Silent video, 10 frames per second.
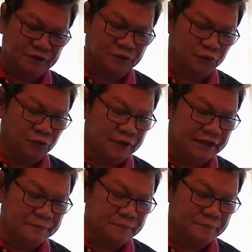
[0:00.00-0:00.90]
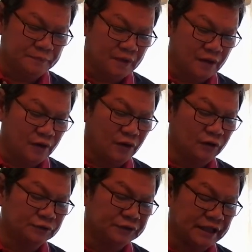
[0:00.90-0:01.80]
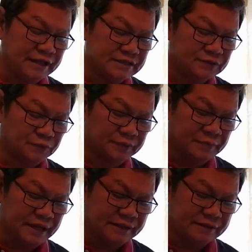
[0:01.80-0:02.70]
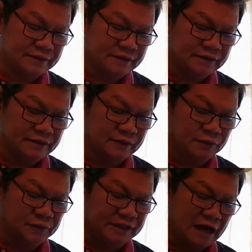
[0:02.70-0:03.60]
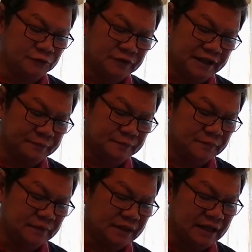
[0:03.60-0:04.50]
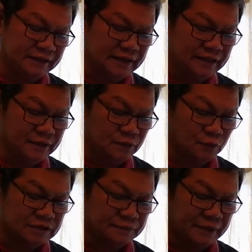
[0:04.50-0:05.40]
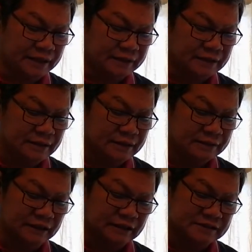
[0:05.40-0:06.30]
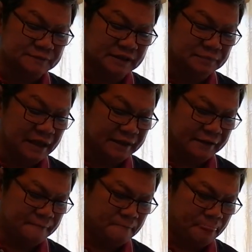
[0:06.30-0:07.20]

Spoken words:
Through Him all things were made. Without Him nothing was made that has been made.